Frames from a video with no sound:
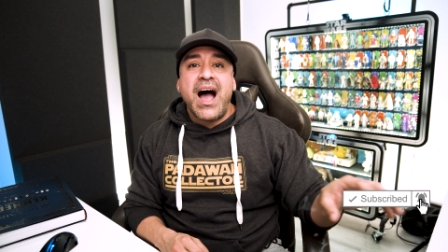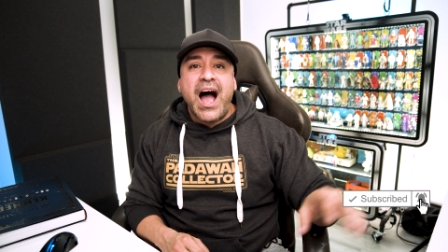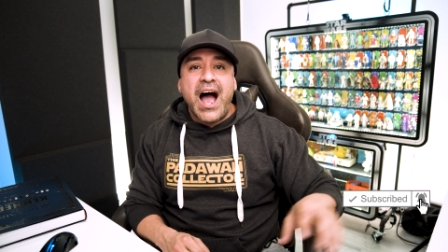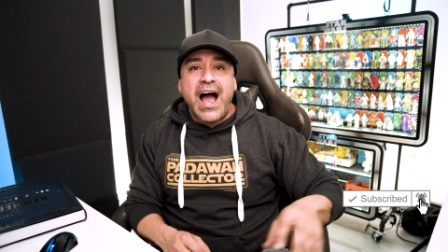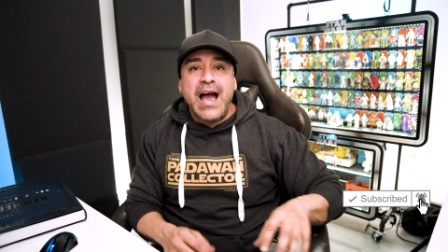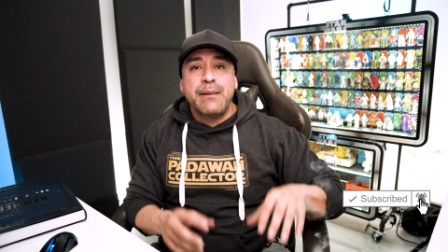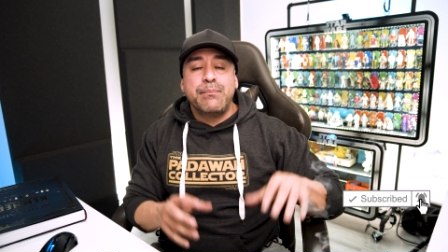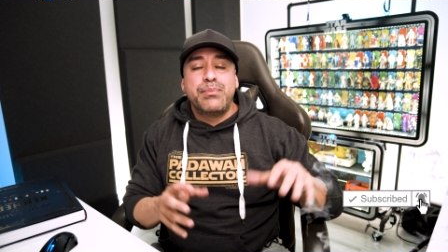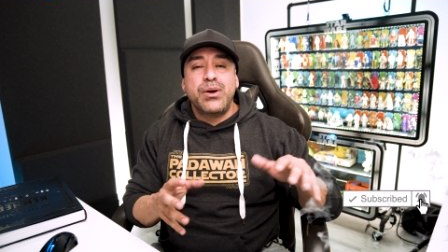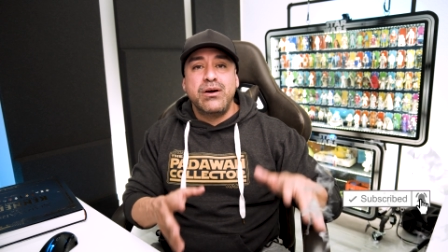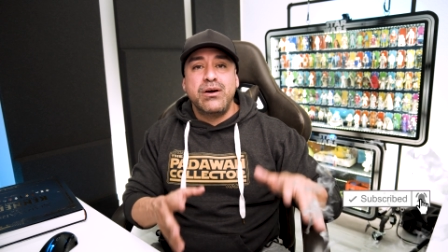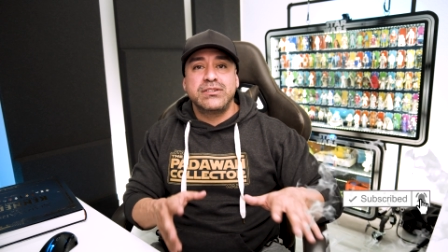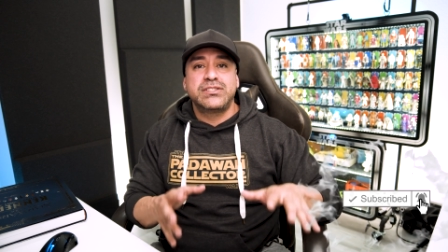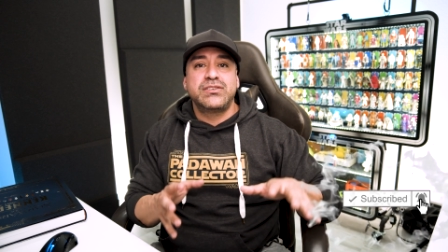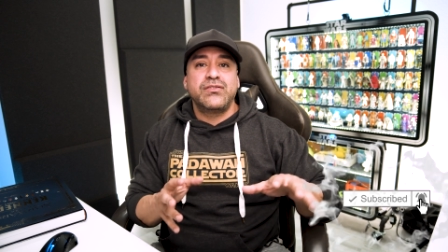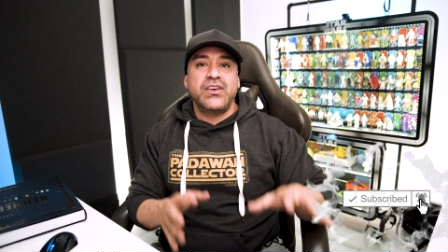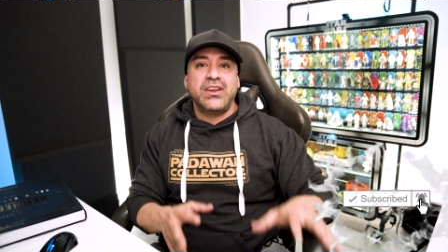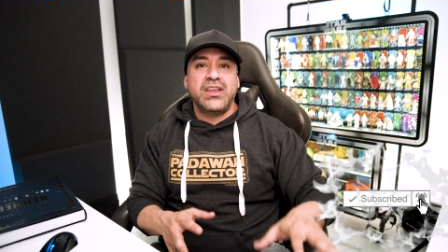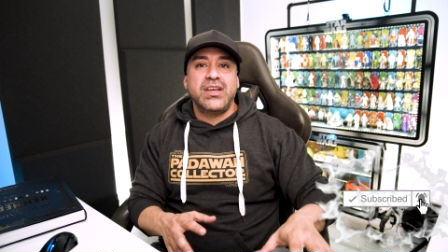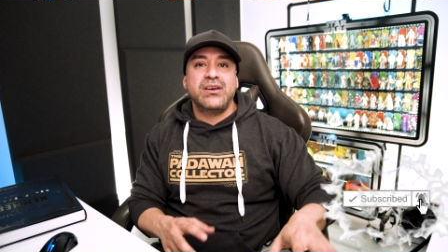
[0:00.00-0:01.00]
I post
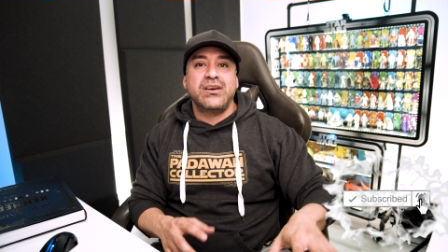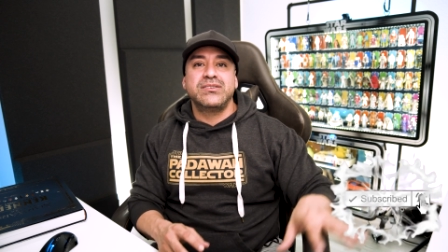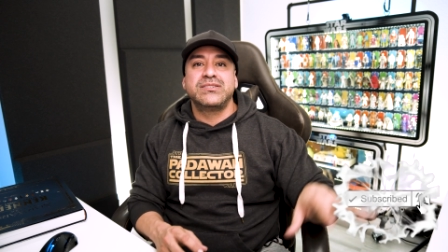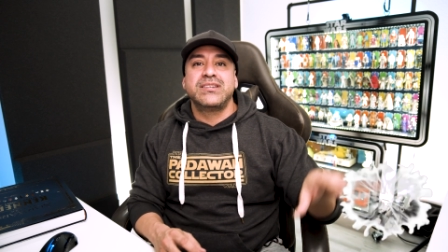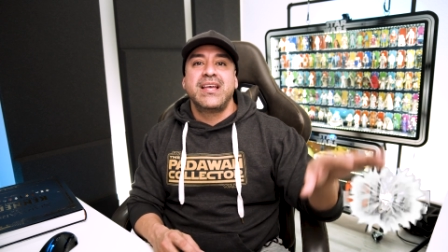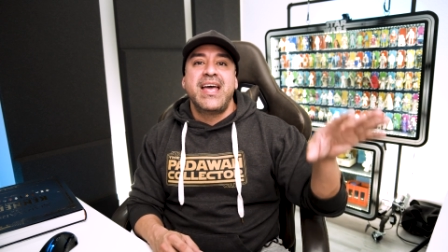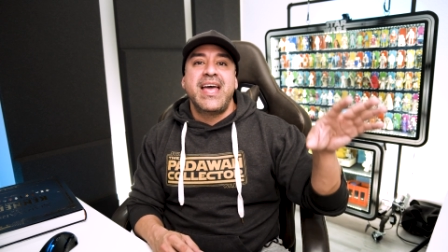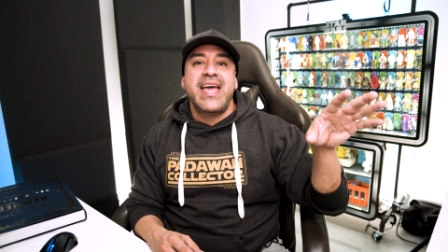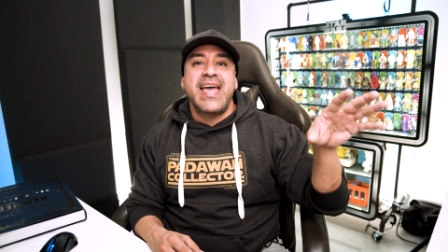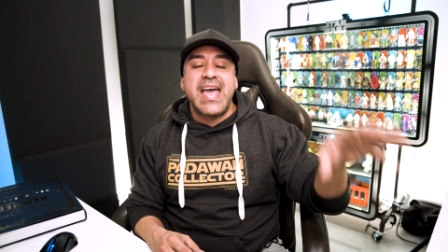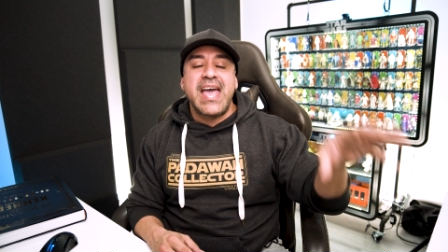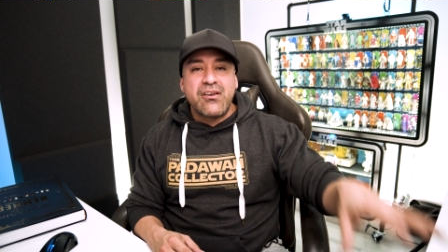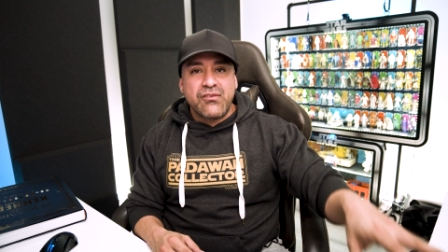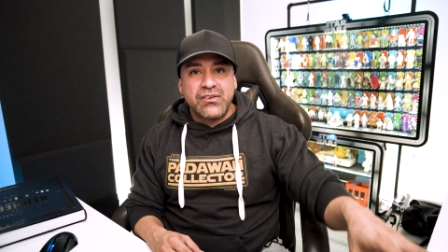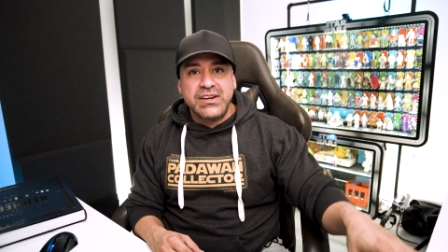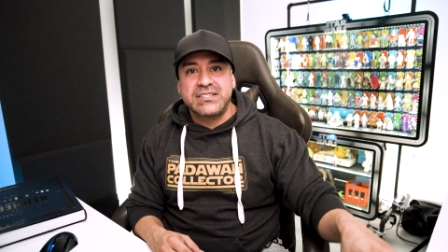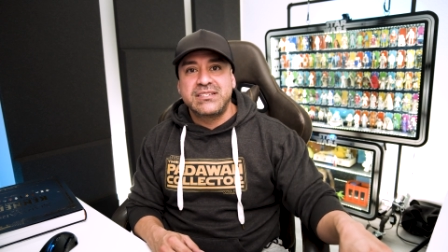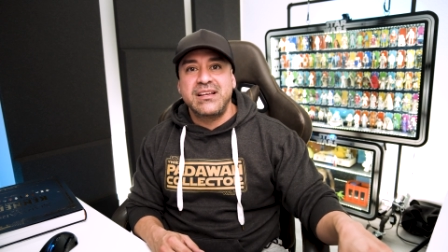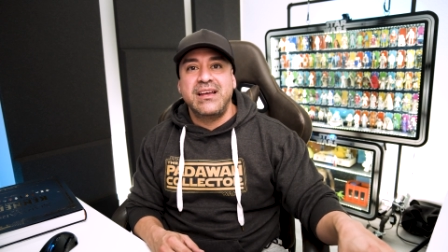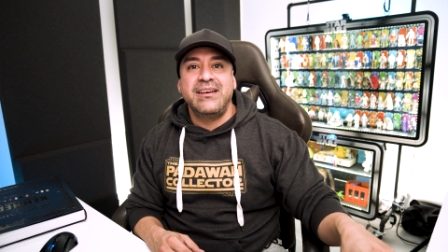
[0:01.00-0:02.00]
videos
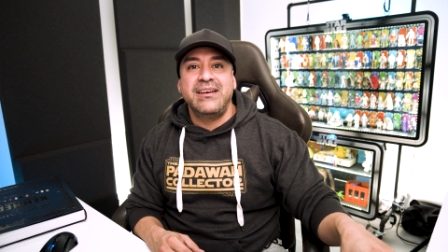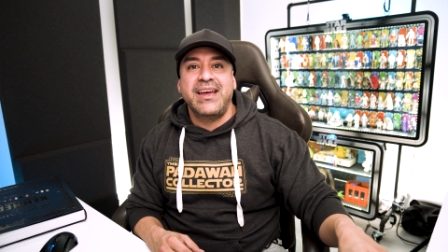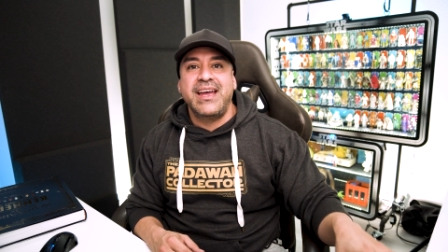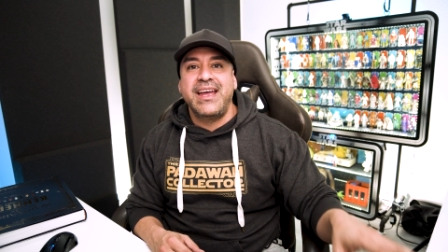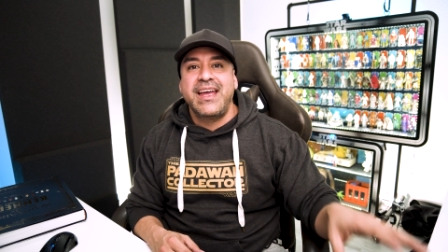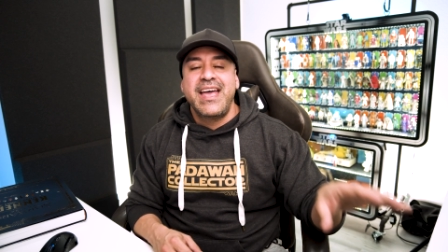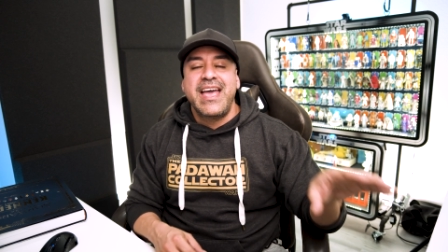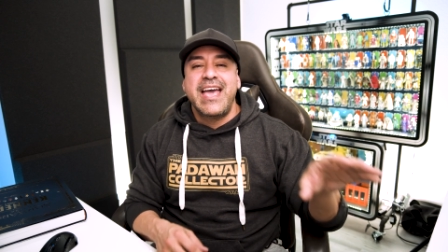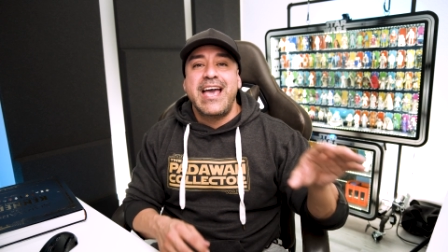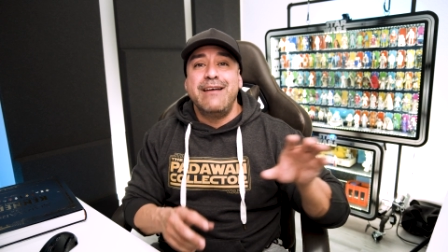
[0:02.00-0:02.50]
every Sunday